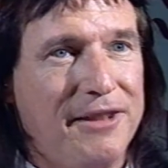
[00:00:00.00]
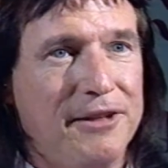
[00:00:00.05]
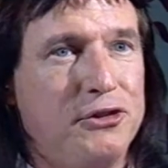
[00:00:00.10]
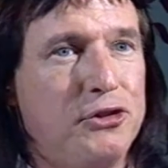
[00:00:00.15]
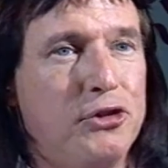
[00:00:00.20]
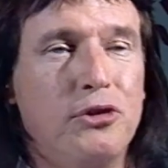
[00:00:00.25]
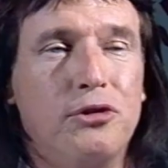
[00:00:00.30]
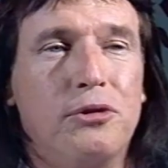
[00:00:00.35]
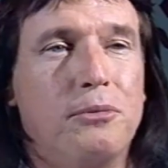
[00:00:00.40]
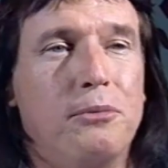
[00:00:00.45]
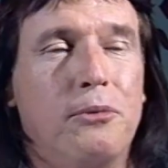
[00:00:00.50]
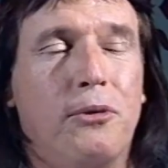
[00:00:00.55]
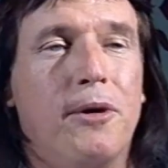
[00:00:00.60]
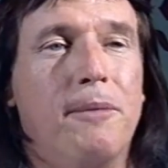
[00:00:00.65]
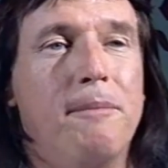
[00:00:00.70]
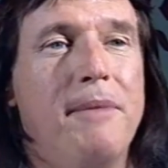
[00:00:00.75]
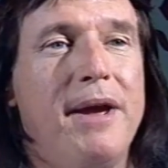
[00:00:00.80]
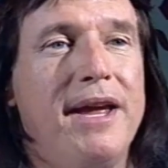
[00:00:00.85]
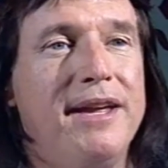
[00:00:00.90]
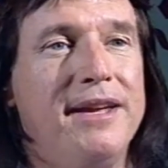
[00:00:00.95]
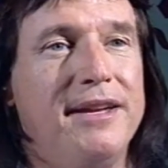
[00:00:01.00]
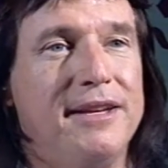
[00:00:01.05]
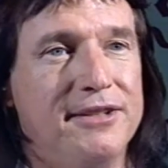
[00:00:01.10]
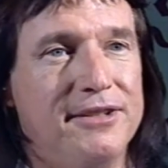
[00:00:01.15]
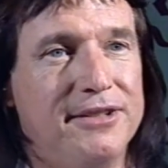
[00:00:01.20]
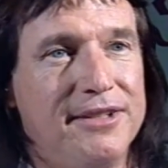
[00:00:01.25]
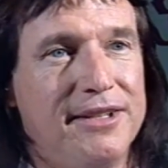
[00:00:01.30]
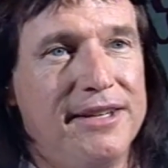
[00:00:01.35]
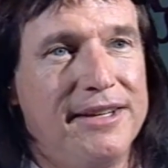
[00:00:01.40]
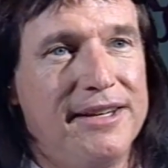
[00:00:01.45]
the children were
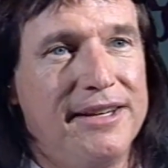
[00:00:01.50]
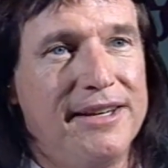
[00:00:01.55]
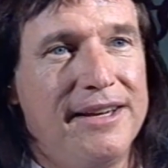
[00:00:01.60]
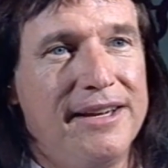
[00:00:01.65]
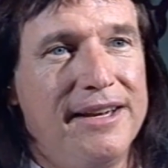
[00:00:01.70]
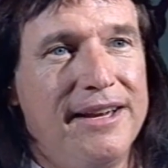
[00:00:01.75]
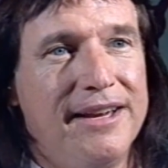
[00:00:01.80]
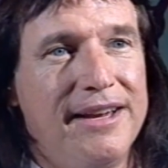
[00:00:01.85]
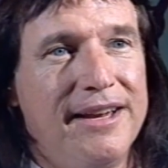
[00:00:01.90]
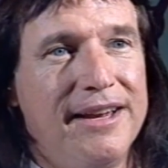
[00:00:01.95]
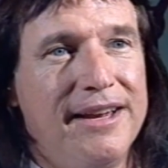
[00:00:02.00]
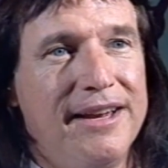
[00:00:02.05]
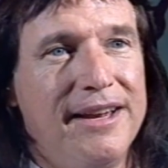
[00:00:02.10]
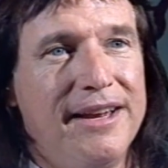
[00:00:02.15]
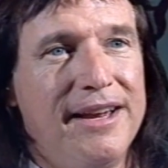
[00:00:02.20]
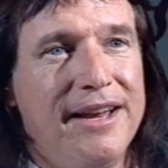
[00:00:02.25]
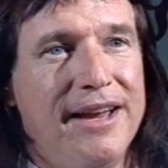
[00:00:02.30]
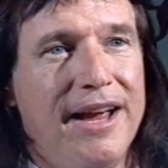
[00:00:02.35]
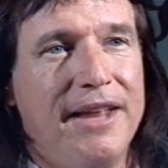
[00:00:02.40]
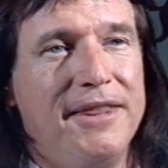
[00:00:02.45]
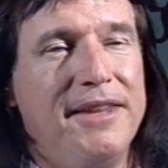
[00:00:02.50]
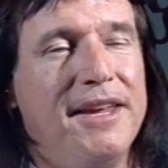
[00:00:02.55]
amazed. And